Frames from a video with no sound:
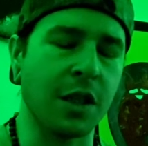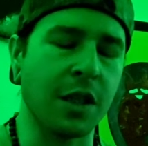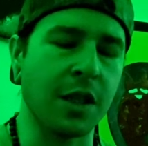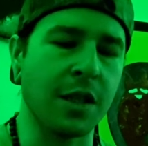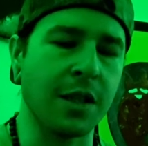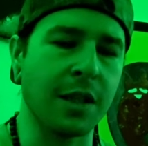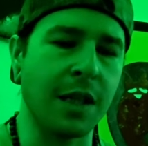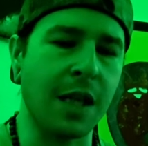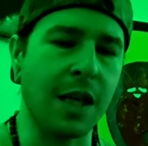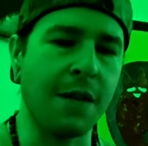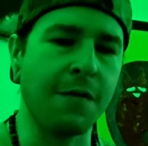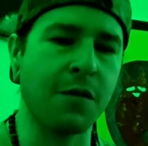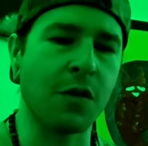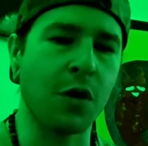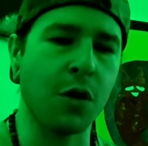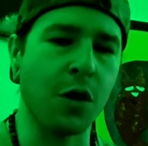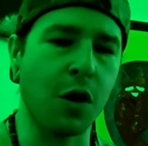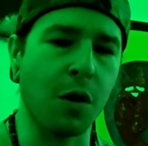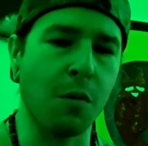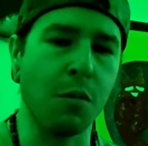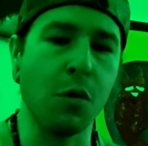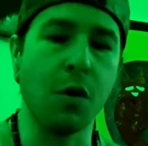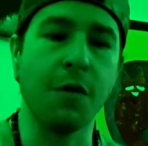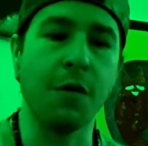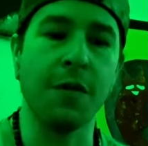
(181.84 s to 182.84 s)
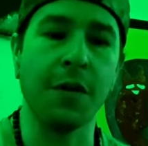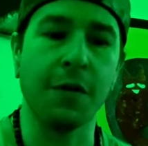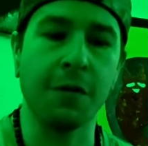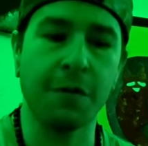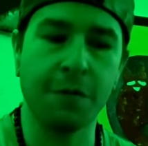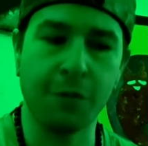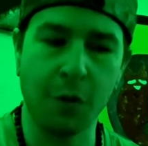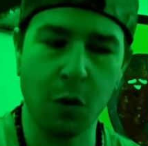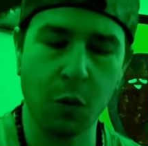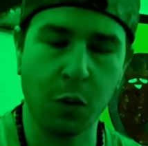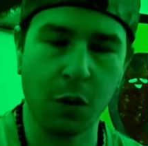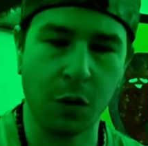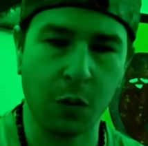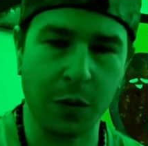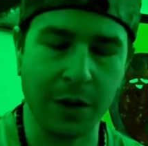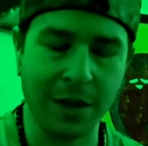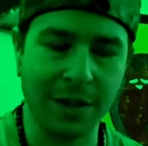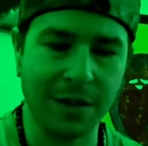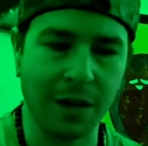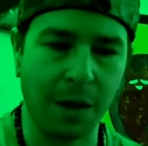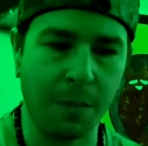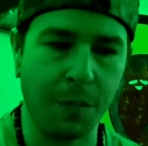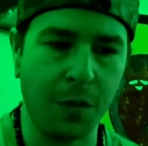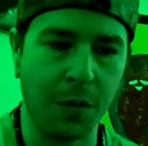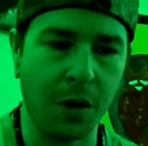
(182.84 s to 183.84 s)
is even though you're moving forward with
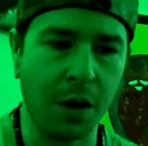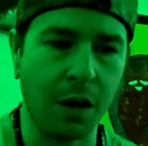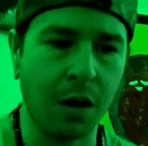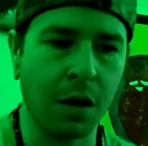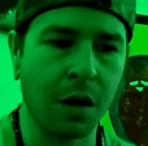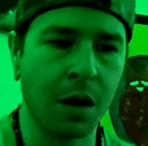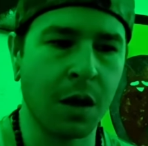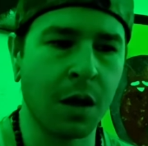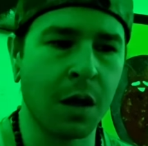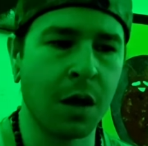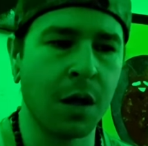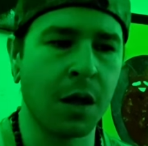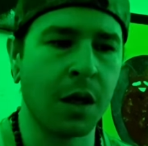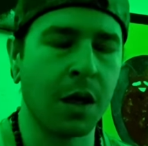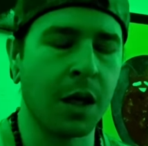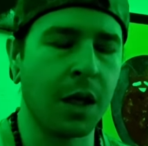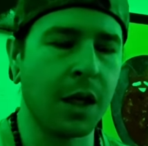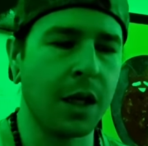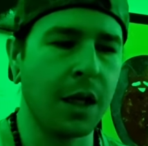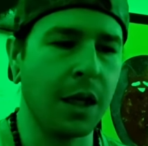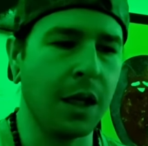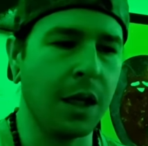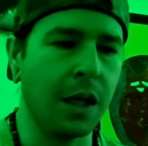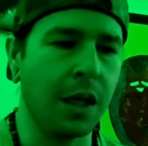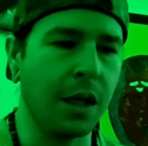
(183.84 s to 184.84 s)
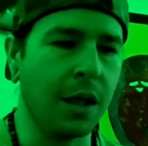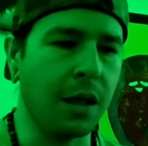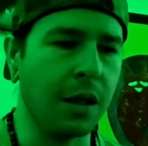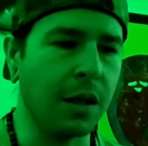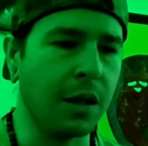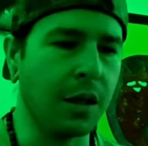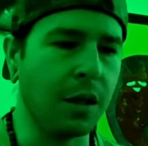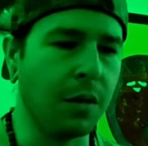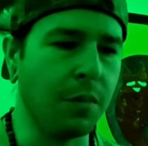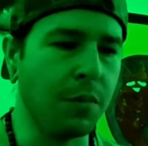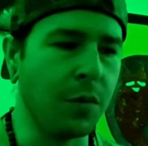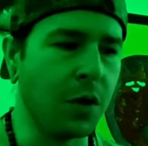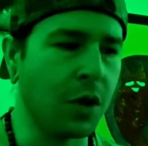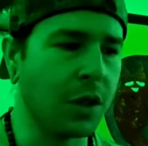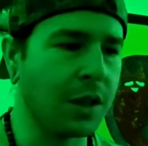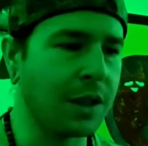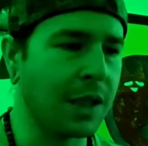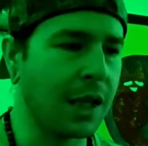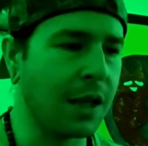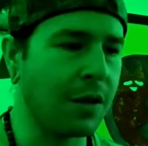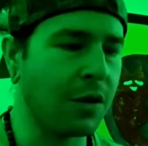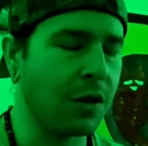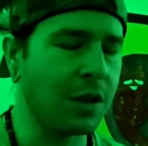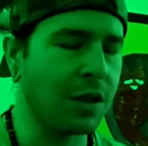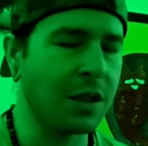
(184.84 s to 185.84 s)
something, you're
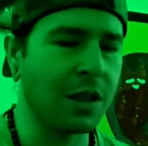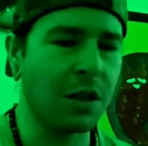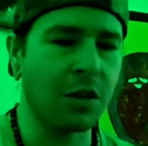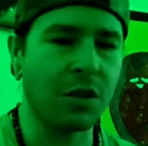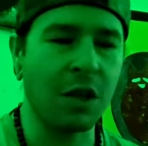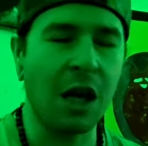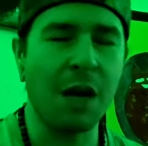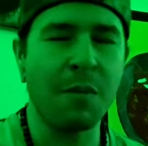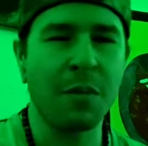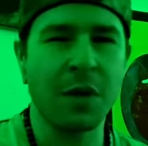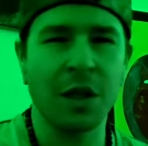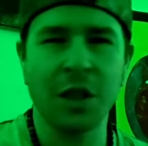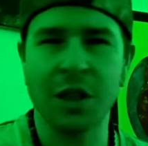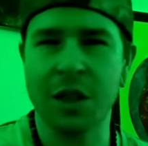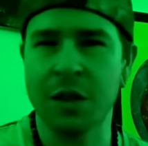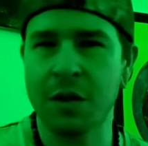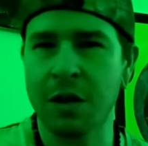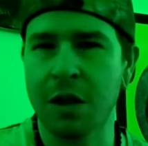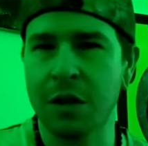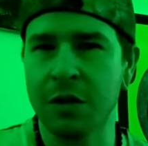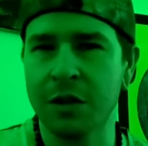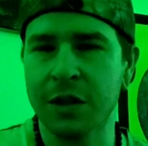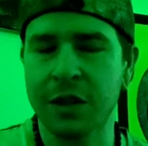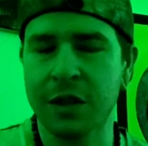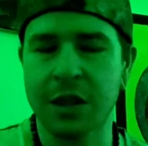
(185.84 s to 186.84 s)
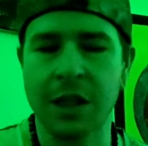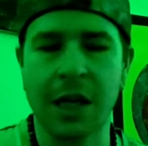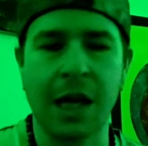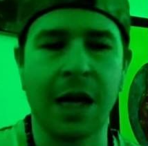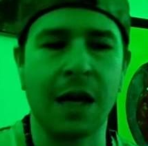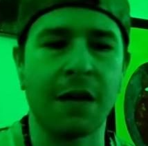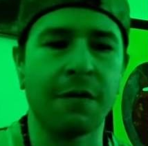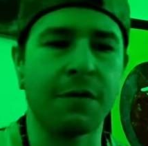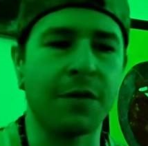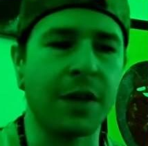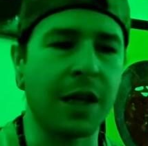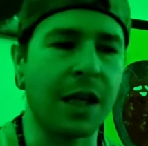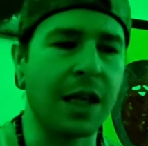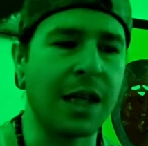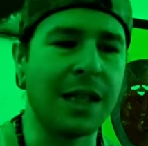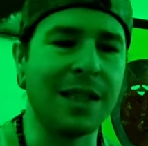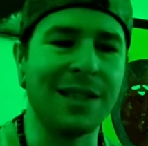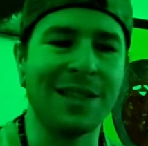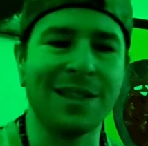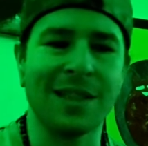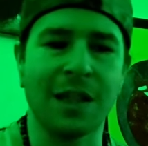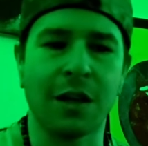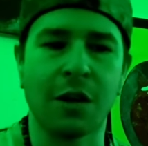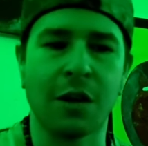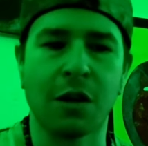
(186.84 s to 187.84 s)
saying there's not much else to kind of like
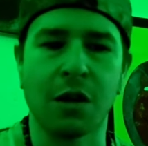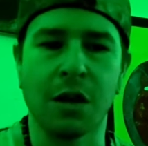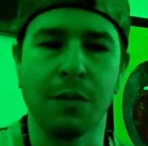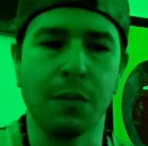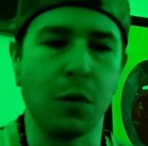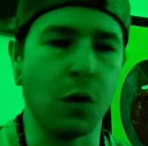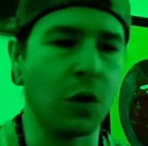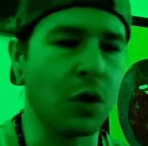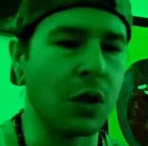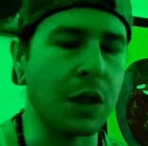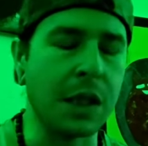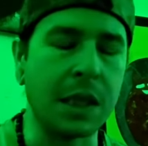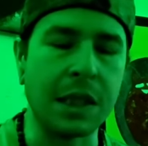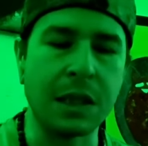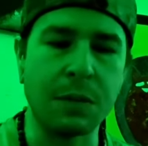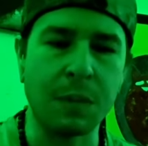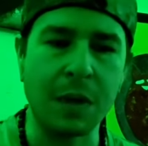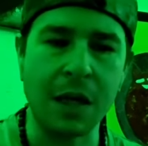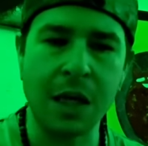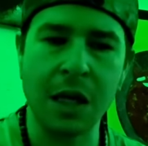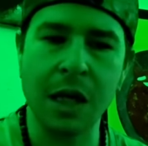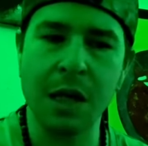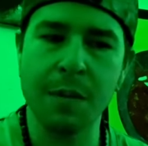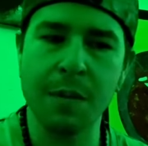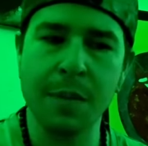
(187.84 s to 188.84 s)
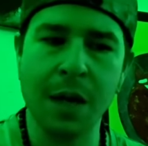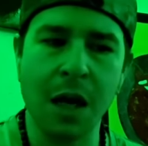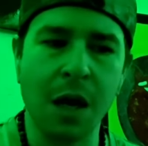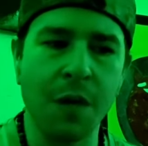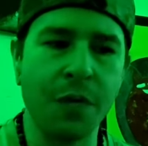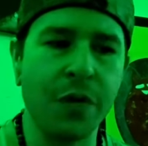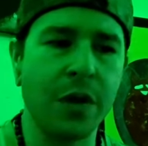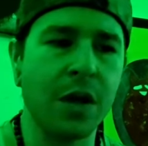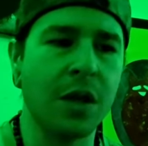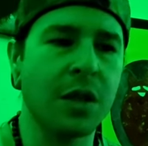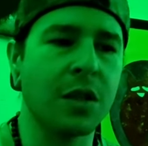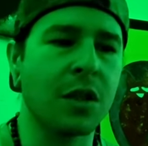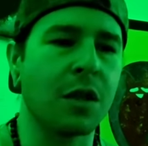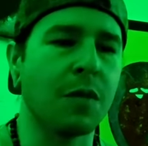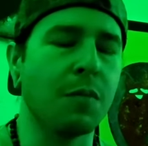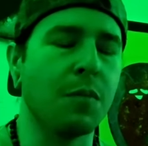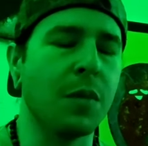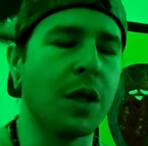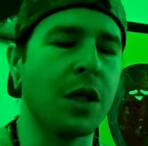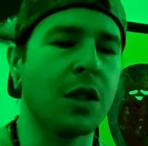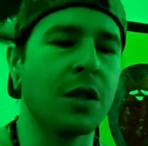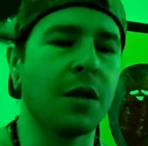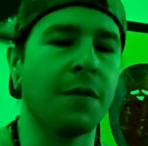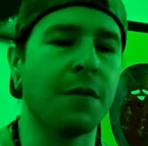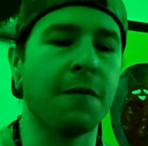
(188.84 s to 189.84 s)
consider emotionally speaking about this or
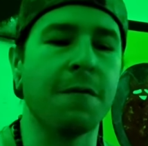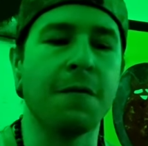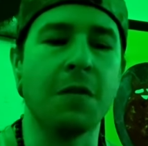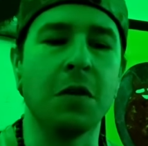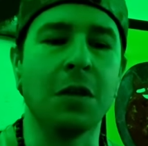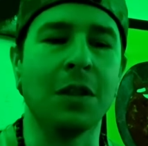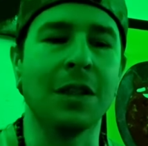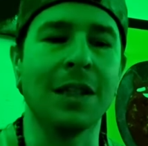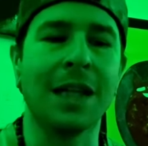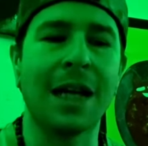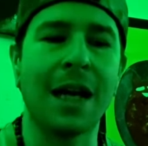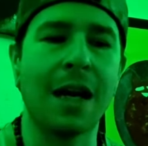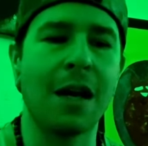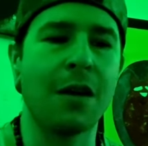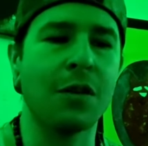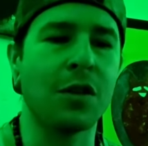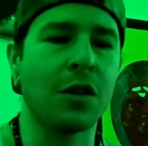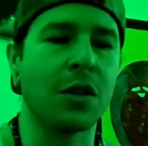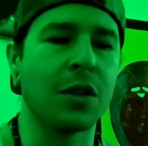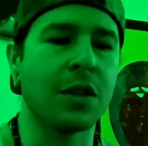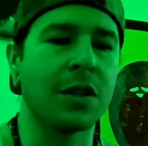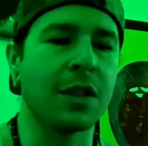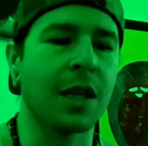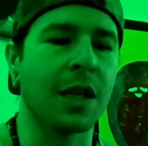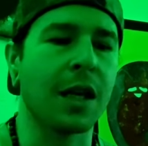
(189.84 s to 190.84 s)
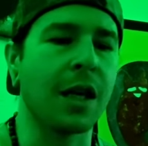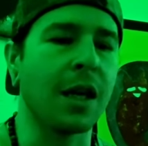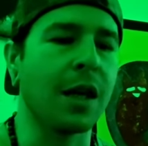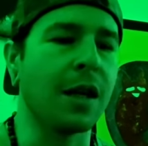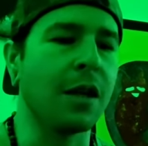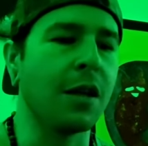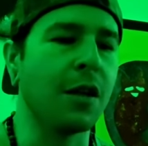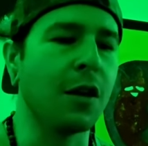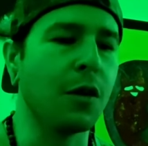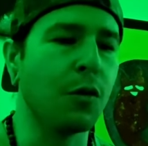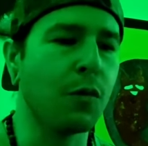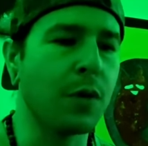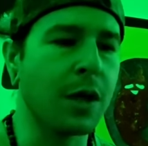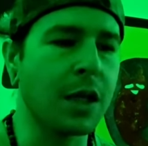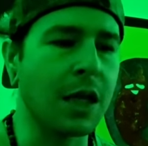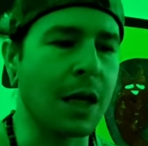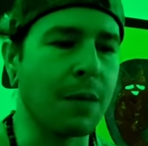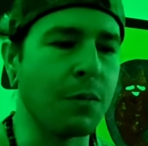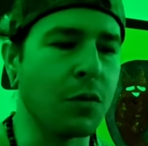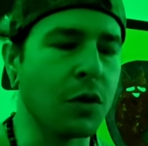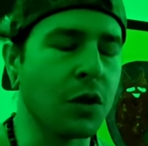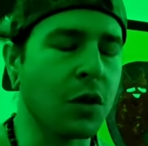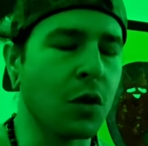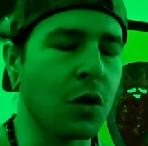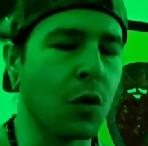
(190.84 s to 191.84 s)
much to fill out. You're saying, you know what,
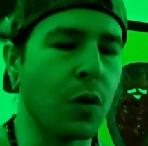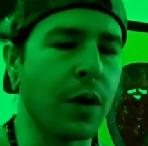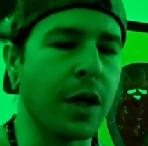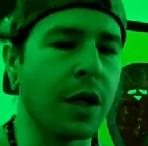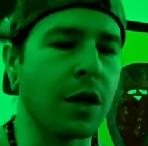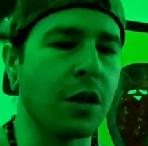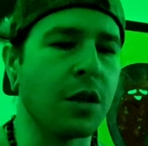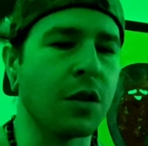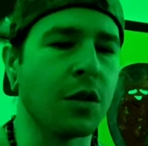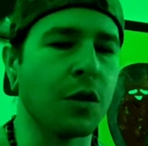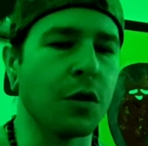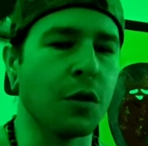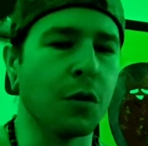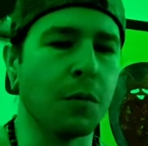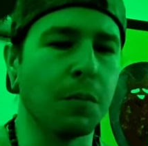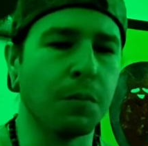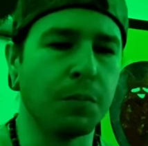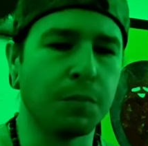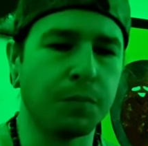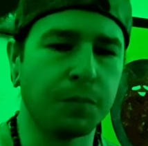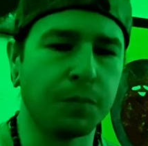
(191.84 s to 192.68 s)
I'm just going to,